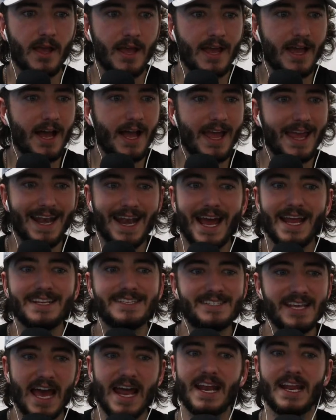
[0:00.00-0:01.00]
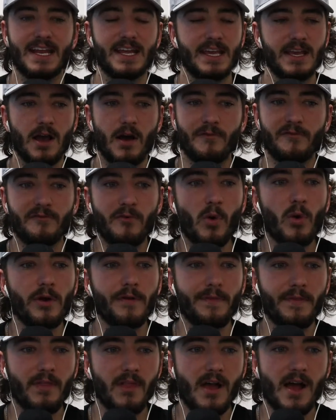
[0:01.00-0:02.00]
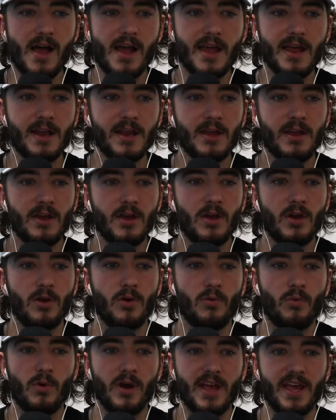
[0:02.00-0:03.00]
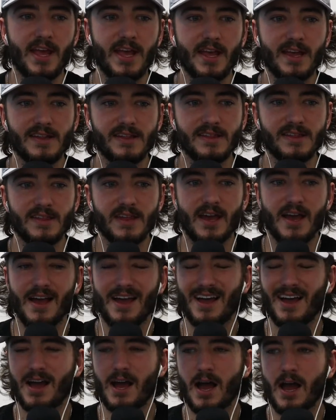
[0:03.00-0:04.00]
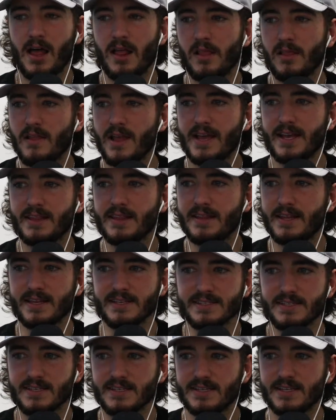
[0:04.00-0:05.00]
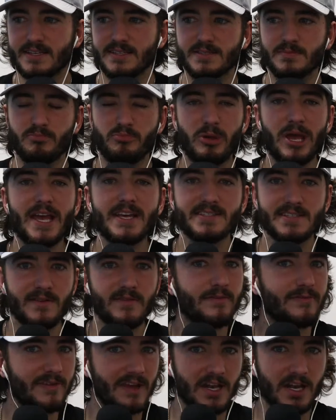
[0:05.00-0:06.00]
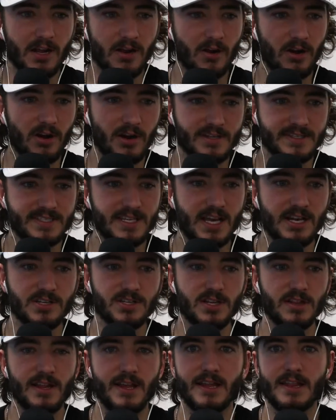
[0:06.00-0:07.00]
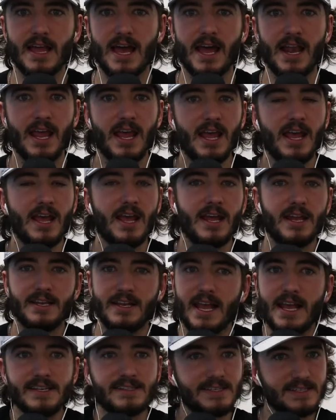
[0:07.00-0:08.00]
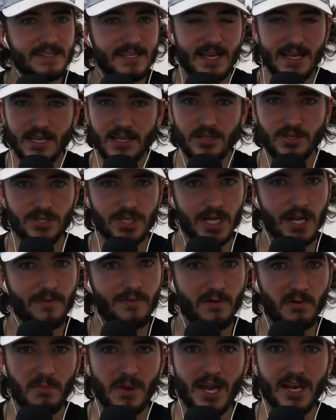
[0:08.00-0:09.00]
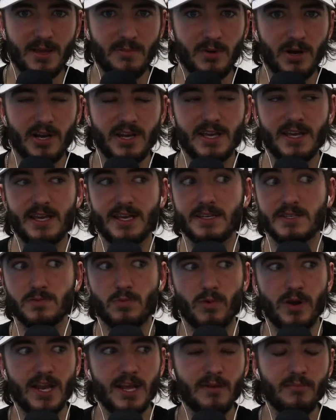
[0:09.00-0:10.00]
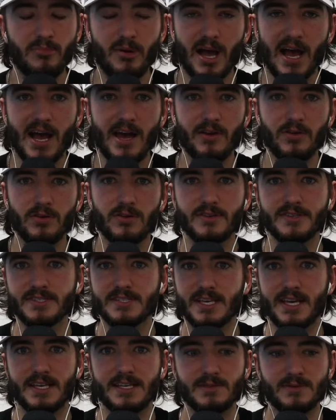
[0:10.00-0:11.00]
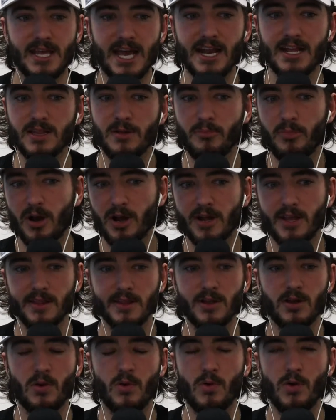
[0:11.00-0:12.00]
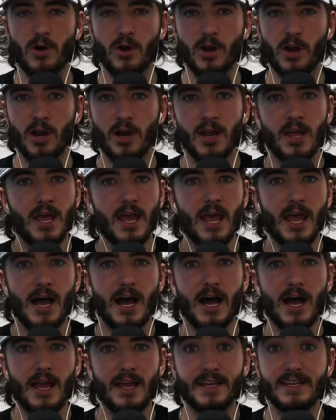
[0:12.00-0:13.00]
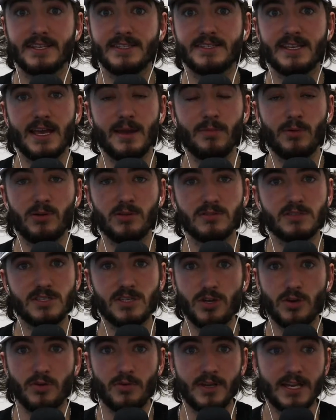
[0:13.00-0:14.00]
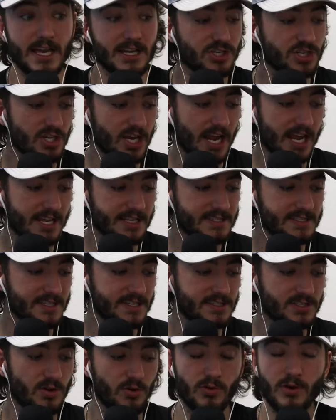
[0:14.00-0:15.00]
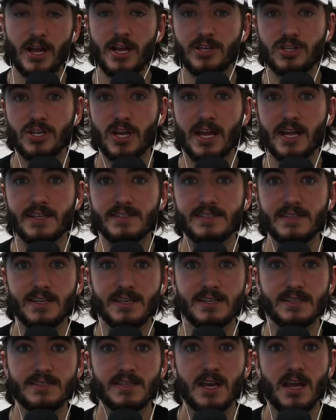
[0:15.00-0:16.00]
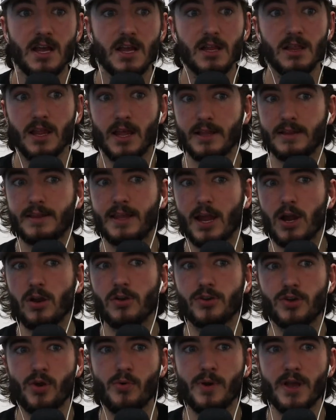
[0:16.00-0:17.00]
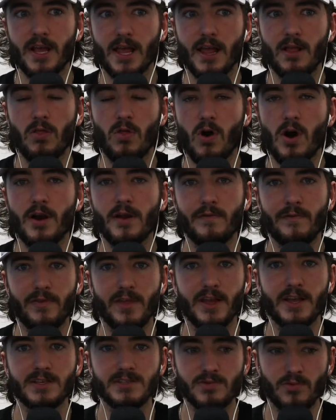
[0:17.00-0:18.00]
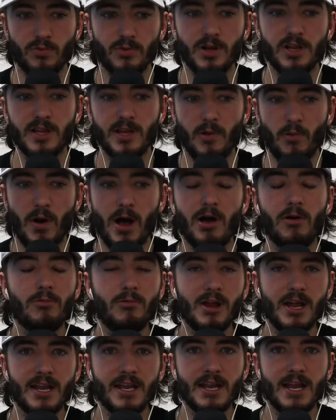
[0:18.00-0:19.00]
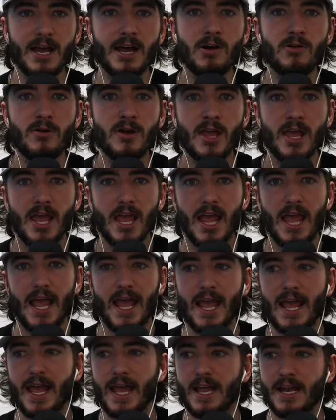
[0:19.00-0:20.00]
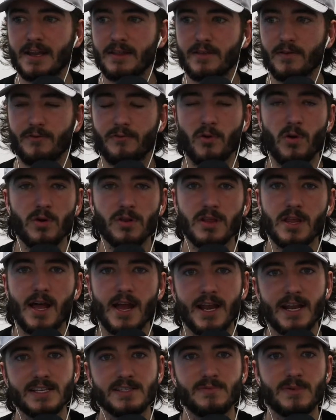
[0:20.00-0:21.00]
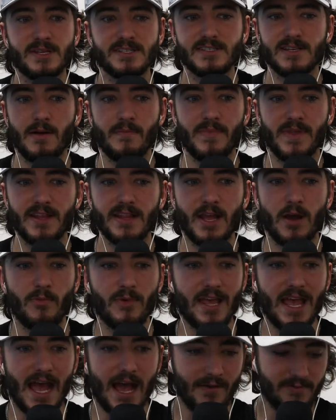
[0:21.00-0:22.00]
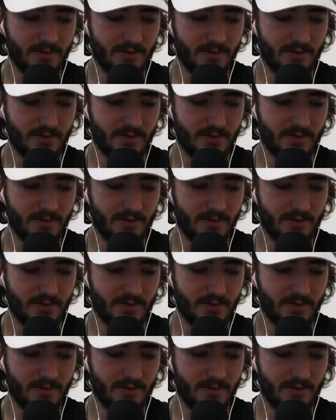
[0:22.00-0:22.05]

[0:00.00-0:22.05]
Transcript: an identity, a fourth line with this piss and vinegar essentially that isn't taking shit from anybody, is winning battles, is getting the puck in the corner, is able to get chances, create chances. Like they're doing a lot of things really well right now. And the fourth line has been something that we haven't